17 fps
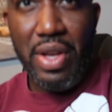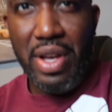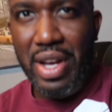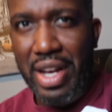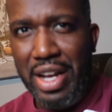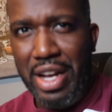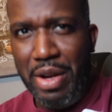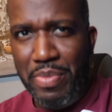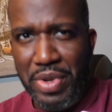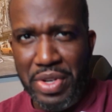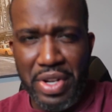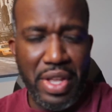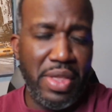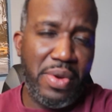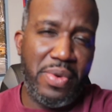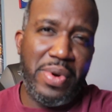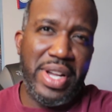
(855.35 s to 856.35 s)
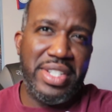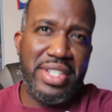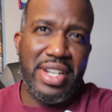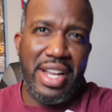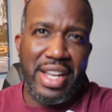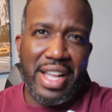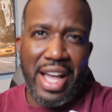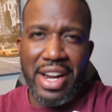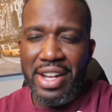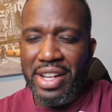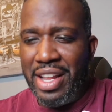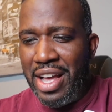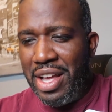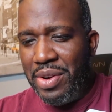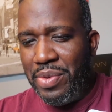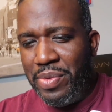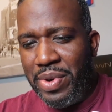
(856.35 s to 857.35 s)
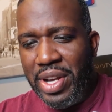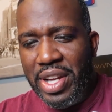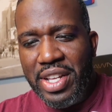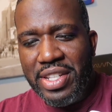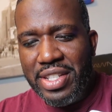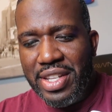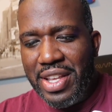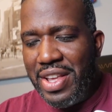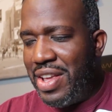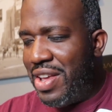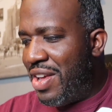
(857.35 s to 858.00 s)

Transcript: Another question I got a lot was,